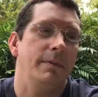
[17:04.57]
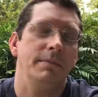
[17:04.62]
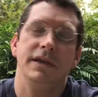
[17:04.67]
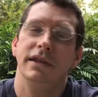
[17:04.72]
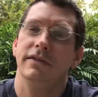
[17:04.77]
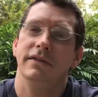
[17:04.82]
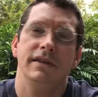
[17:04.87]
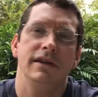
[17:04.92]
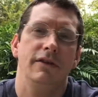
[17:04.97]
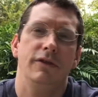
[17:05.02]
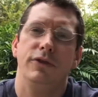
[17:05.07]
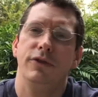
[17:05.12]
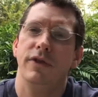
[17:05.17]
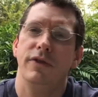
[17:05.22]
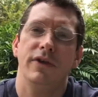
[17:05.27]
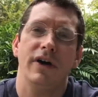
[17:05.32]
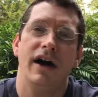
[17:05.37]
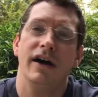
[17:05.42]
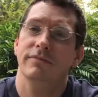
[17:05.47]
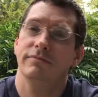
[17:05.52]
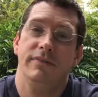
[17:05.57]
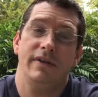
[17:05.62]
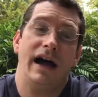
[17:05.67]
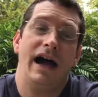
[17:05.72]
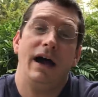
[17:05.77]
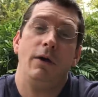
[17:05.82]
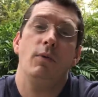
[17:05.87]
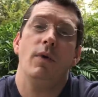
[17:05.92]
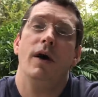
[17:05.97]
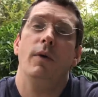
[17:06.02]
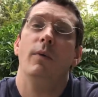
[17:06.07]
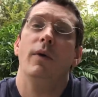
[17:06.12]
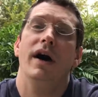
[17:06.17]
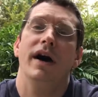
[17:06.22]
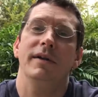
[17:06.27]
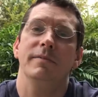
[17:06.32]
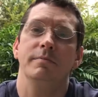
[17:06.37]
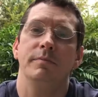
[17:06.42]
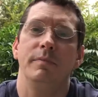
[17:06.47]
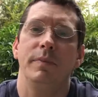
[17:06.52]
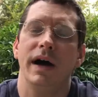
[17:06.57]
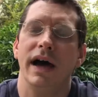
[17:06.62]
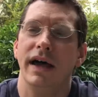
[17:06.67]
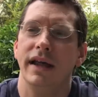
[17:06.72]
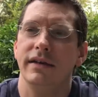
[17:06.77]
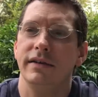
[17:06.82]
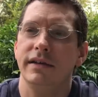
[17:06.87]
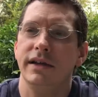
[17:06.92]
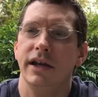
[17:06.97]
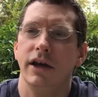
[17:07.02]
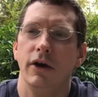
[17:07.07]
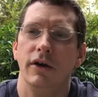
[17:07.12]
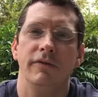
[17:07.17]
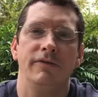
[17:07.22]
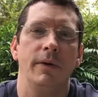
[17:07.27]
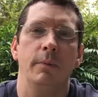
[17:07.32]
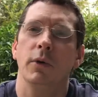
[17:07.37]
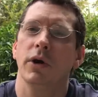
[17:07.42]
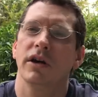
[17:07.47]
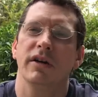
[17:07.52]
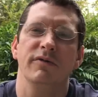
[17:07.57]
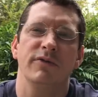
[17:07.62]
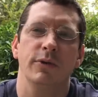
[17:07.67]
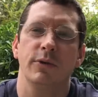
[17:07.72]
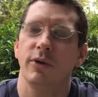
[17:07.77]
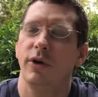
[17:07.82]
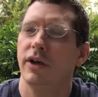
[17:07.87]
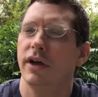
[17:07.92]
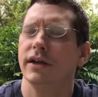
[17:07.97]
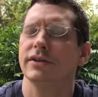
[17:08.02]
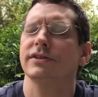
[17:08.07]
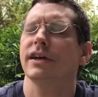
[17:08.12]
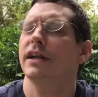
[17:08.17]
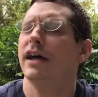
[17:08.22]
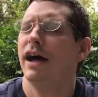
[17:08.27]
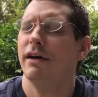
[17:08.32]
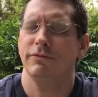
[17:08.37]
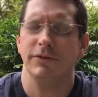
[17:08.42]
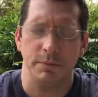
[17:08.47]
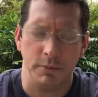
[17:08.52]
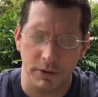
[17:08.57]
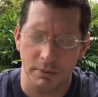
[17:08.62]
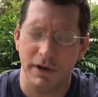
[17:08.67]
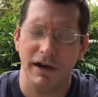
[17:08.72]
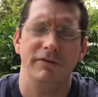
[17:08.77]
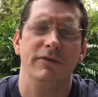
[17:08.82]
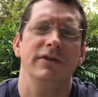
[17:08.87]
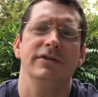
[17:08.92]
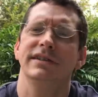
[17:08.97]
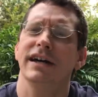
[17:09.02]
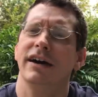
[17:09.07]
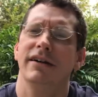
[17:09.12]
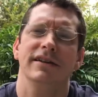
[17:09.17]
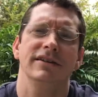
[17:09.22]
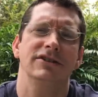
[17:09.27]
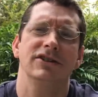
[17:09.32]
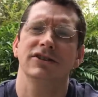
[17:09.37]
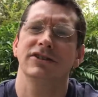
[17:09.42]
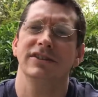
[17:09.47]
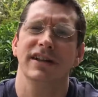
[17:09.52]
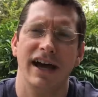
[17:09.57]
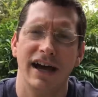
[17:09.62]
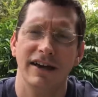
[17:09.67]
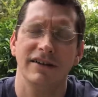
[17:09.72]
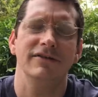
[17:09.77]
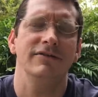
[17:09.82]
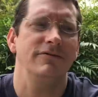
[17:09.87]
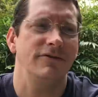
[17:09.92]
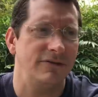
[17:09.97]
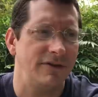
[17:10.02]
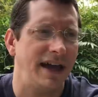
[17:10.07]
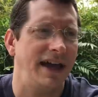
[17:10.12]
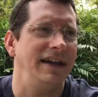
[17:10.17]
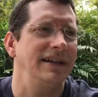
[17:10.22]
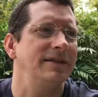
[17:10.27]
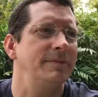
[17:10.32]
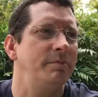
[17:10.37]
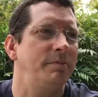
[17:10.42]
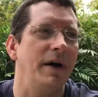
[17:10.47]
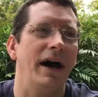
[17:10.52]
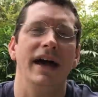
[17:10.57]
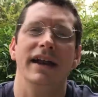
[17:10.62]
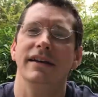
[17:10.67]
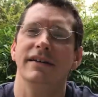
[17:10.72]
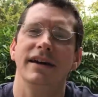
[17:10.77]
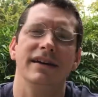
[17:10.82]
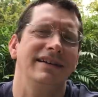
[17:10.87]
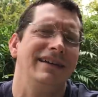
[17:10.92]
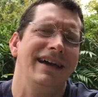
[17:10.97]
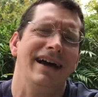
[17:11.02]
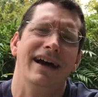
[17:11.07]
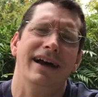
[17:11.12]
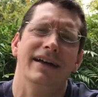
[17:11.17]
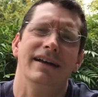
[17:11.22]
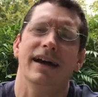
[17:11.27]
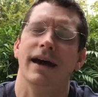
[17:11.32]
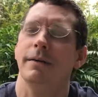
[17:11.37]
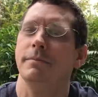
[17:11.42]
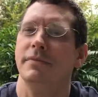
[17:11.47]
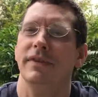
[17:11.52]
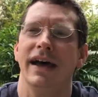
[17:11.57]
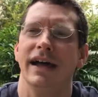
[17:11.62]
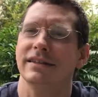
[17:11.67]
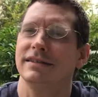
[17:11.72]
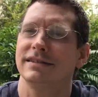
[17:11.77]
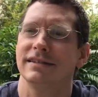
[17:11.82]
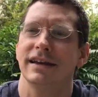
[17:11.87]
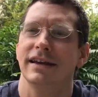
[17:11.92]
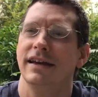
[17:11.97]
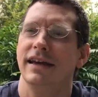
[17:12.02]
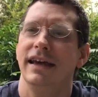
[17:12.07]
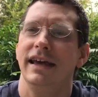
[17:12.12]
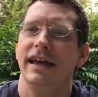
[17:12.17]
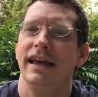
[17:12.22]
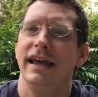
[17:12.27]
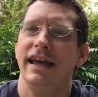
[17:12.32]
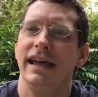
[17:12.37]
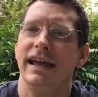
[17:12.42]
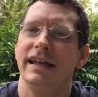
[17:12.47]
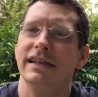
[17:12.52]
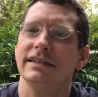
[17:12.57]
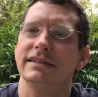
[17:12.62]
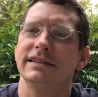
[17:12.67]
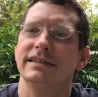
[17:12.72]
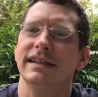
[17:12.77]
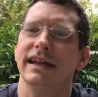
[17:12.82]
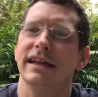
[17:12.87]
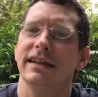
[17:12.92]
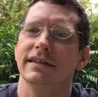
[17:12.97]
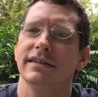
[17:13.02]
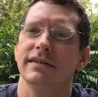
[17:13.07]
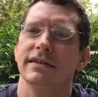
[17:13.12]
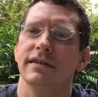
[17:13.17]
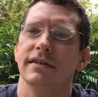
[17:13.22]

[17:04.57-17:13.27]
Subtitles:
mean, I want one, but you know, if I'm working for Rolex, I'd have to put my foot down. It's just not right. But again, I mean, that's instant